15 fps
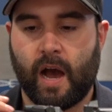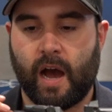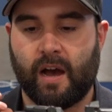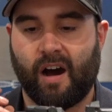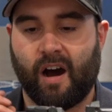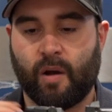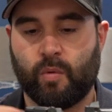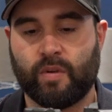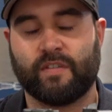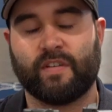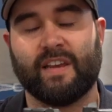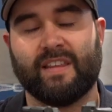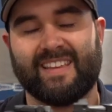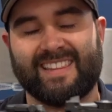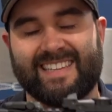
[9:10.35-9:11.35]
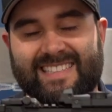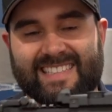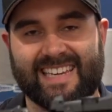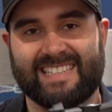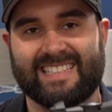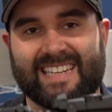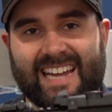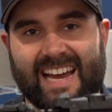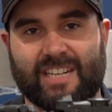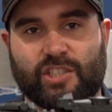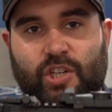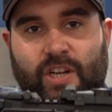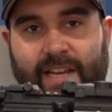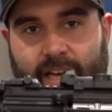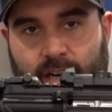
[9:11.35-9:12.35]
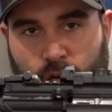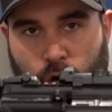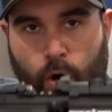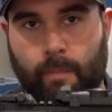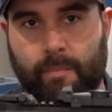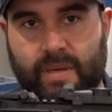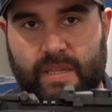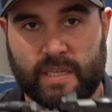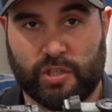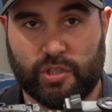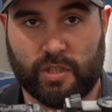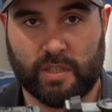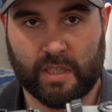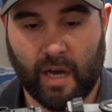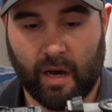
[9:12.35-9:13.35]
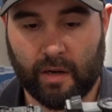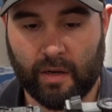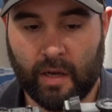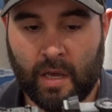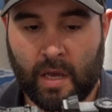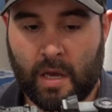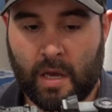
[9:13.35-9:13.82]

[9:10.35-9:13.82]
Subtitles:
I would say that this isn't actually a competition gun.